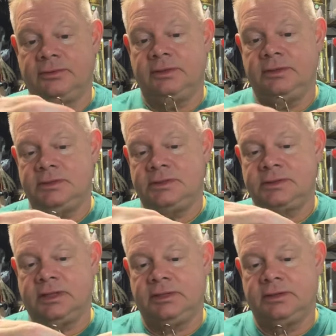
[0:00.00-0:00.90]
And this
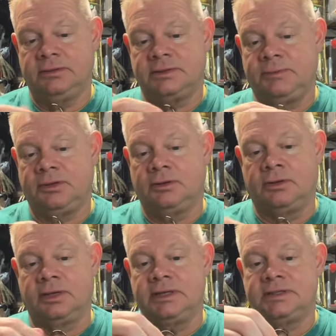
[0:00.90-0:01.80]
is like your typical
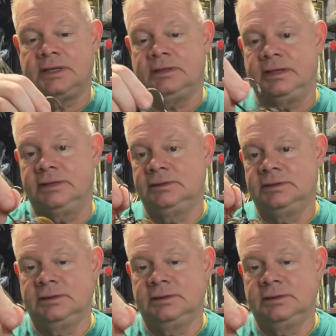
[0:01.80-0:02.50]
Archie style head.